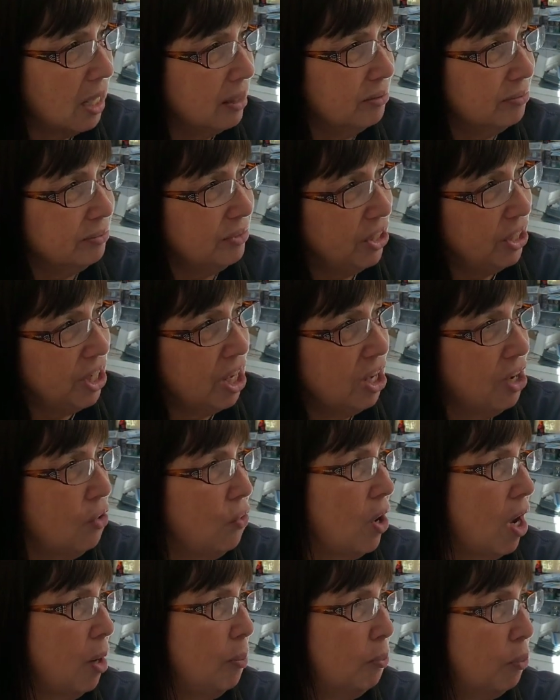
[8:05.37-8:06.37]
you know,
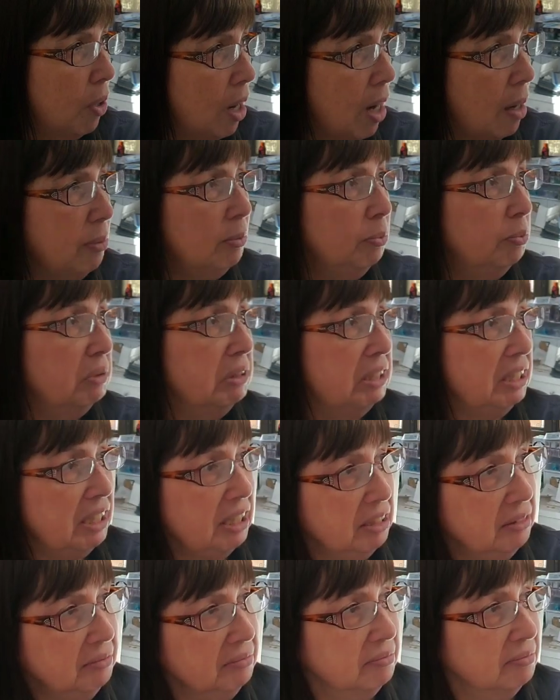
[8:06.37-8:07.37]
I'll
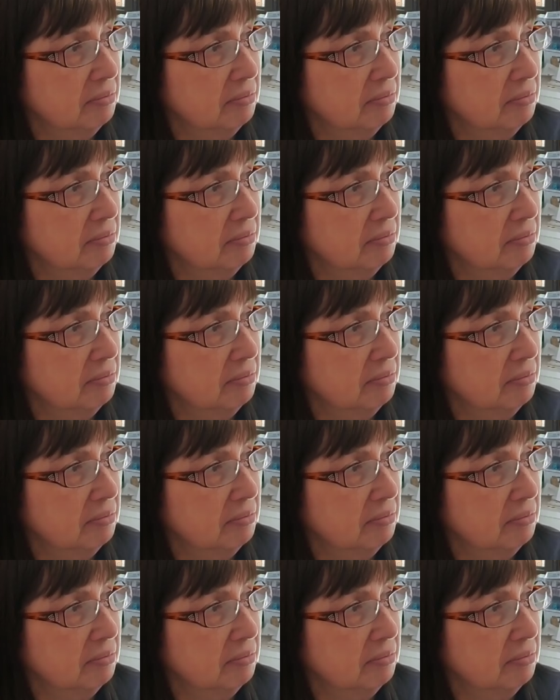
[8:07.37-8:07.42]
probably